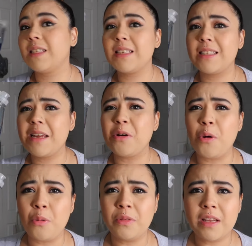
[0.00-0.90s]
This is the
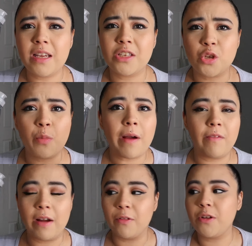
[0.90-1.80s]
only soap I've
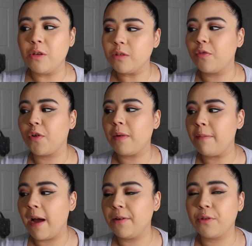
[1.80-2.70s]
ever used for my
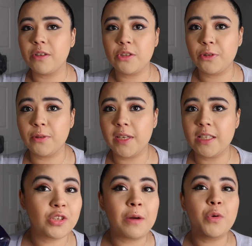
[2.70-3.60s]
Pandora jewelry.
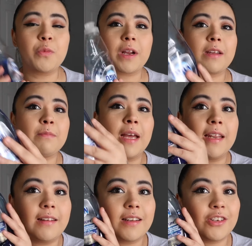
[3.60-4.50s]
So I would
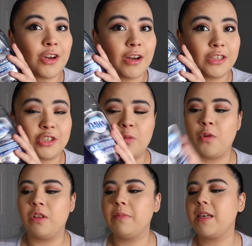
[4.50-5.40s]
recommend Dawn soap
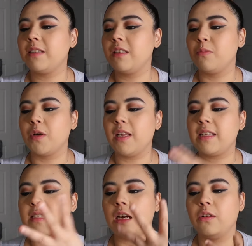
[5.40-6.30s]
only because it's more like
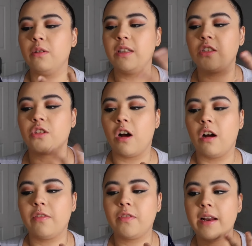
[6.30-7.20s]
subtle and
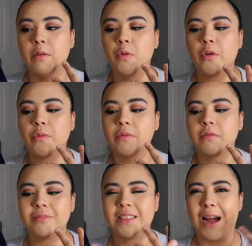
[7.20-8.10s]
soft and it
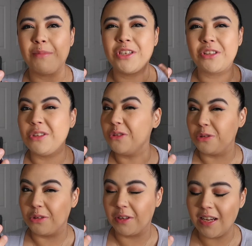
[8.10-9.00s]
won't damage the
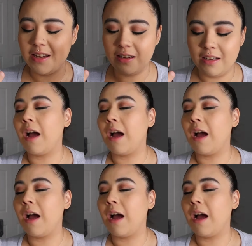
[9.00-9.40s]
jewelry.